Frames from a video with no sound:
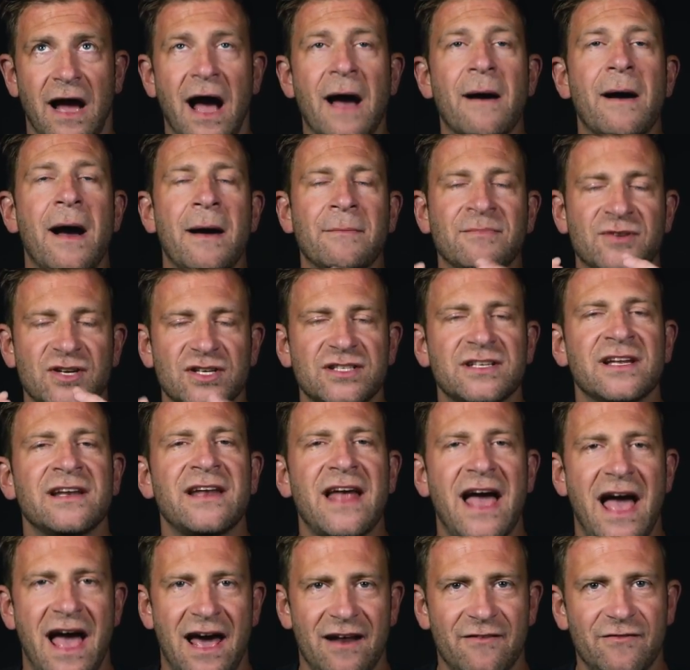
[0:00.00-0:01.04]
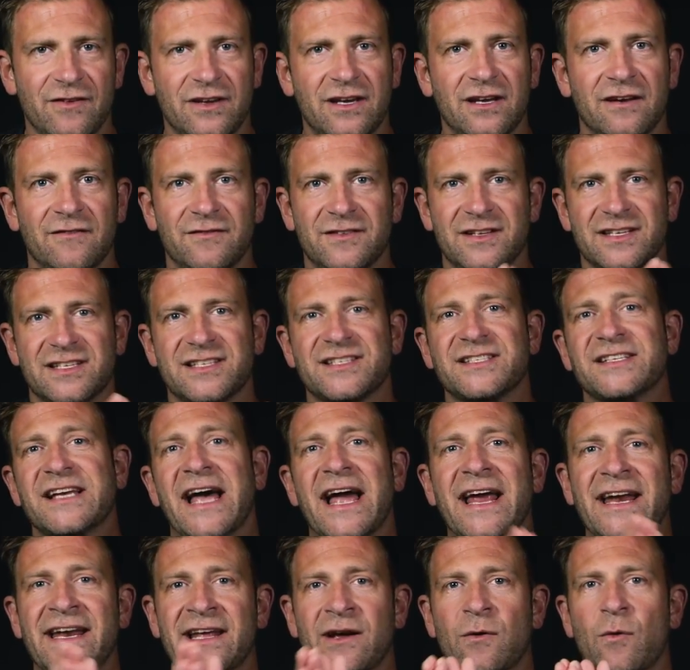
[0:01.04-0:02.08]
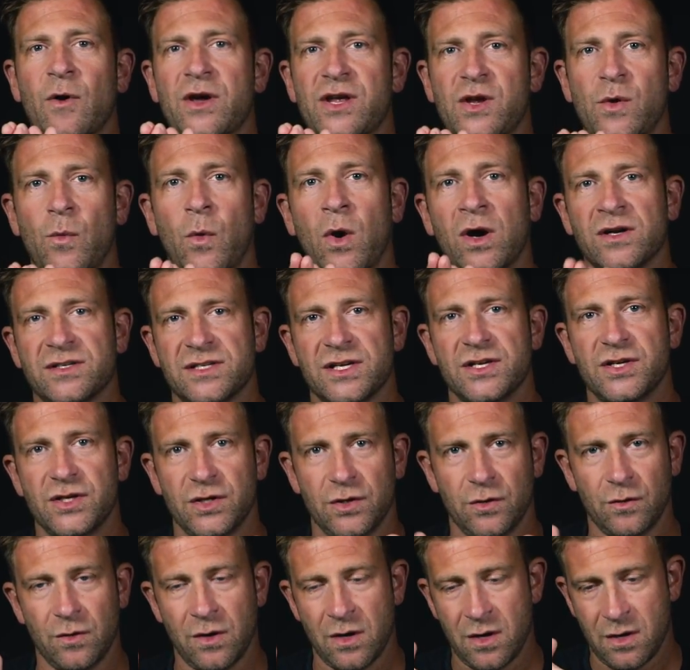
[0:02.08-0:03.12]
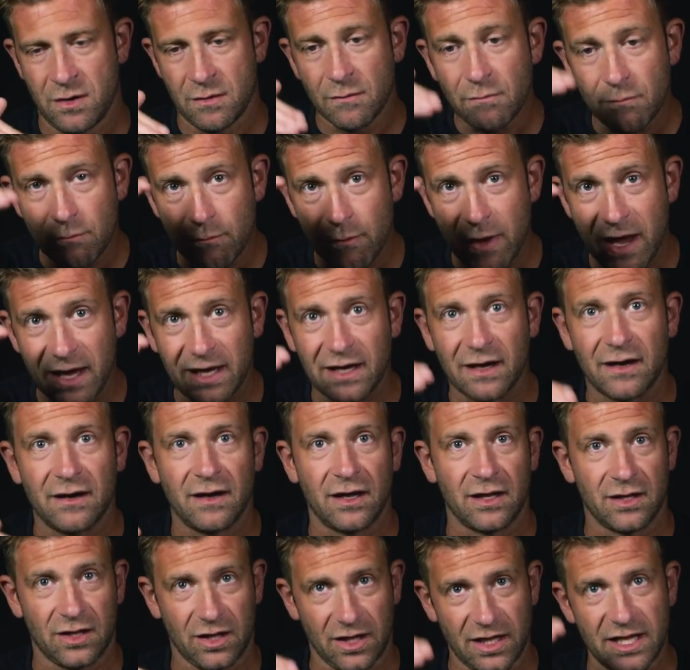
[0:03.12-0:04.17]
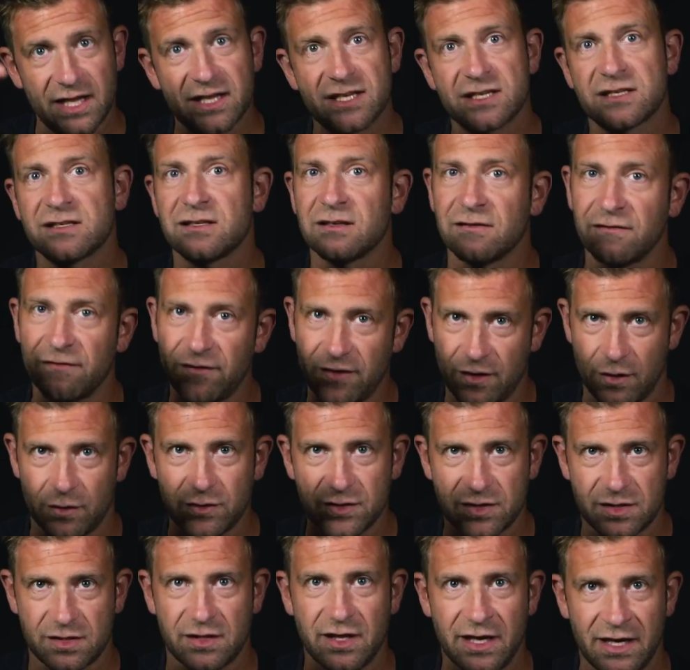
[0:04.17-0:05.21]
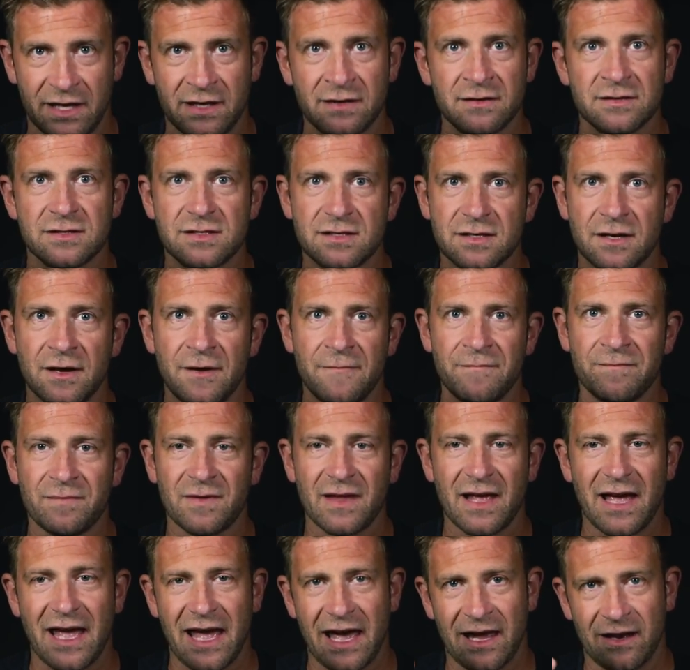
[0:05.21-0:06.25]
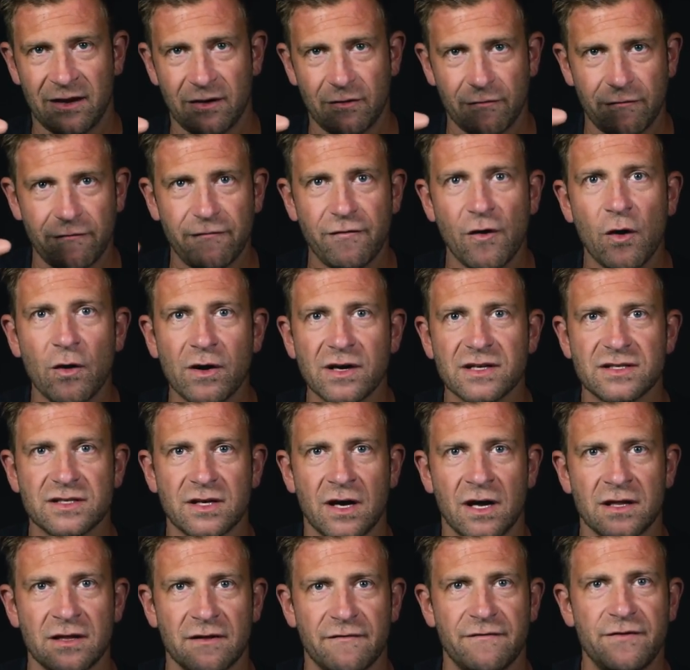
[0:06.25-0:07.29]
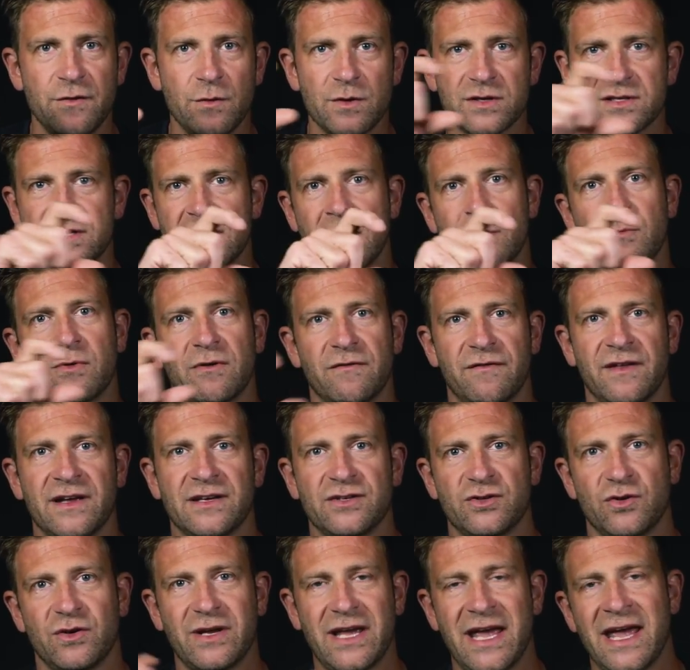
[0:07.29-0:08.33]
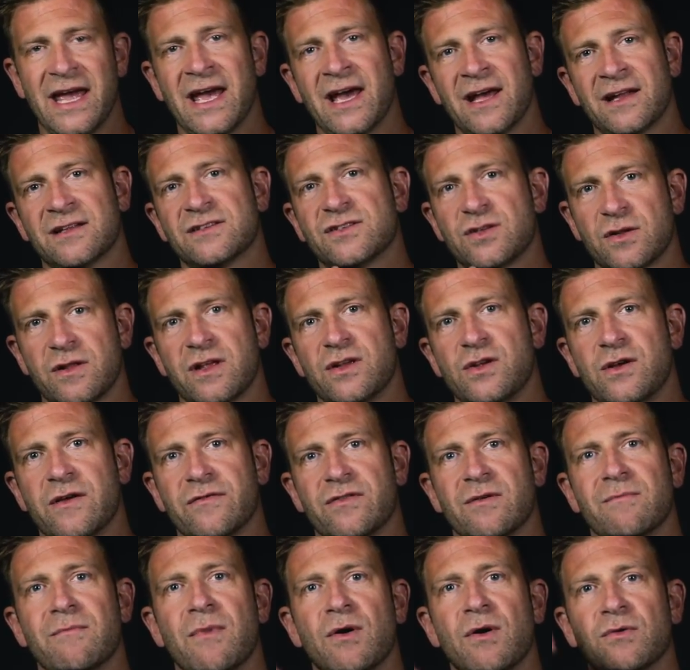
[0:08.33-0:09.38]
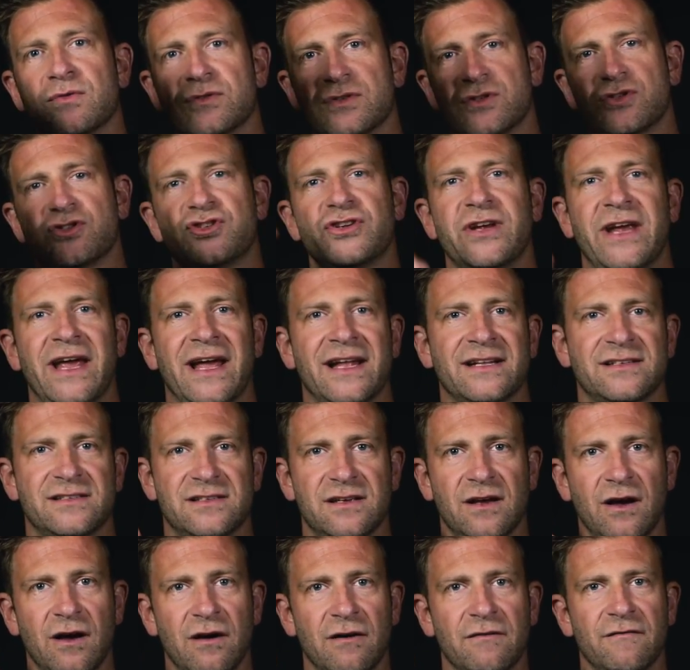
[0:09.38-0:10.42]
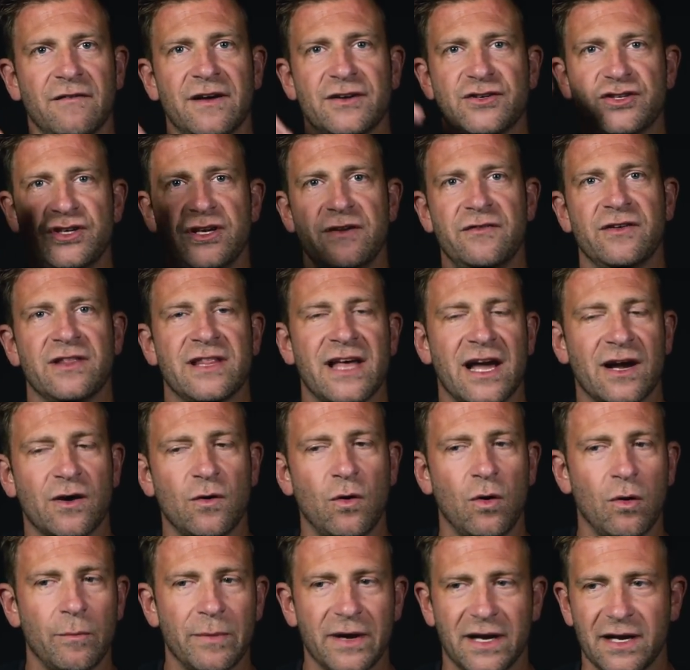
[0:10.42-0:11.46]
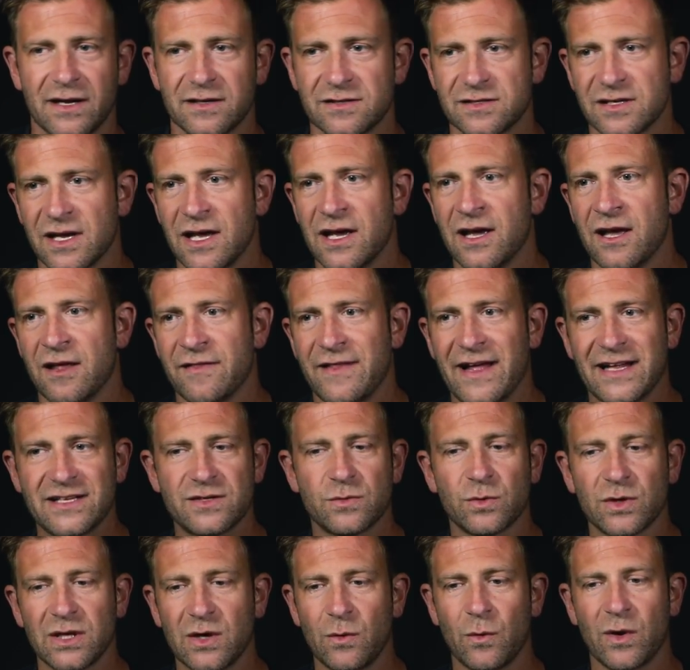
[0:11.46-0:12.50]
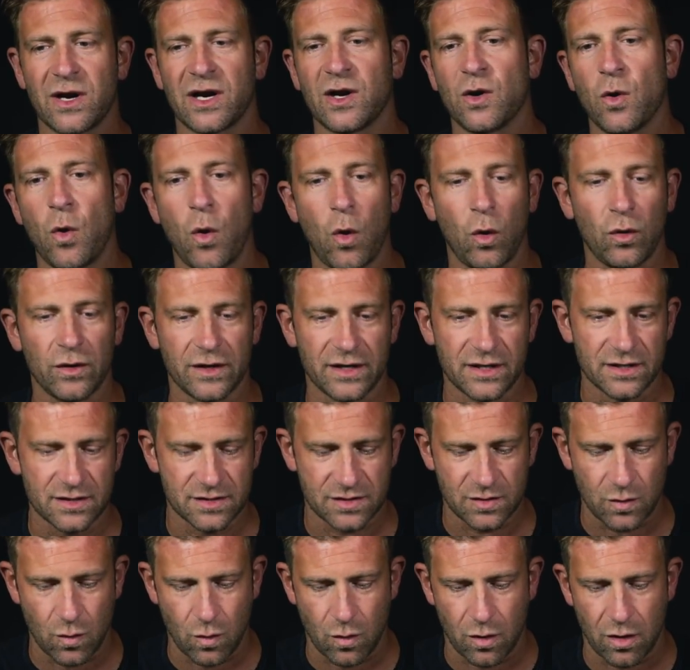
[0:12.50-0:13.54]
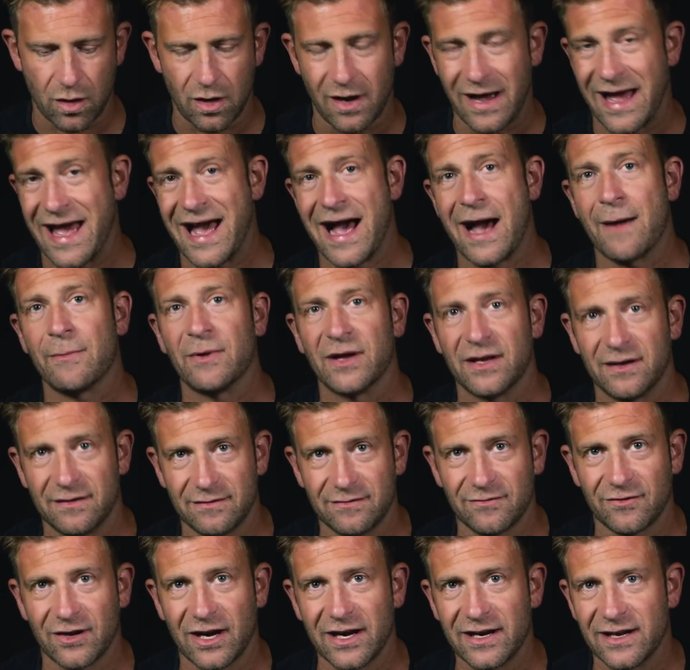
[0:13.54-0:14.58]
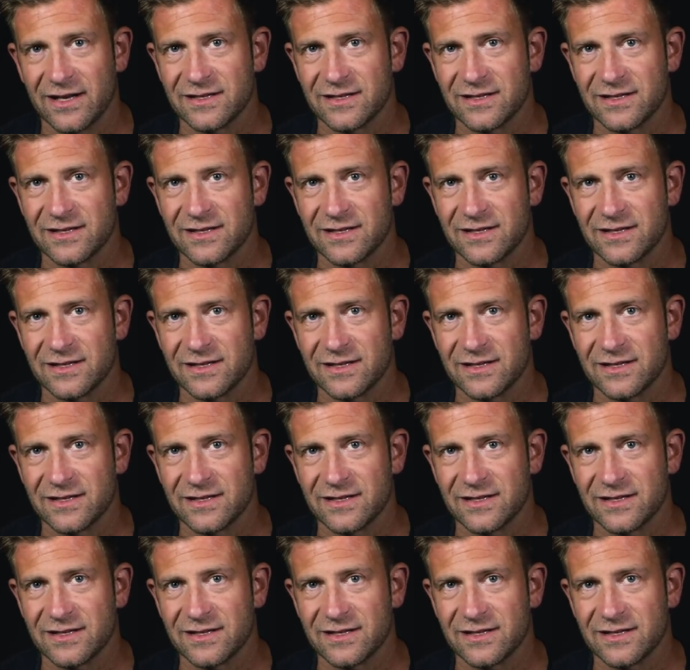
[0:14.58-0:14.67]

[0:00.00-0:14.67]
I, I'm just an advocate of deciding what you want to do, make a list of those things, and focus on the fewest number of things you can so that you have the most chance of achieving that goal. Because that's really what a goal is, or a habit, right?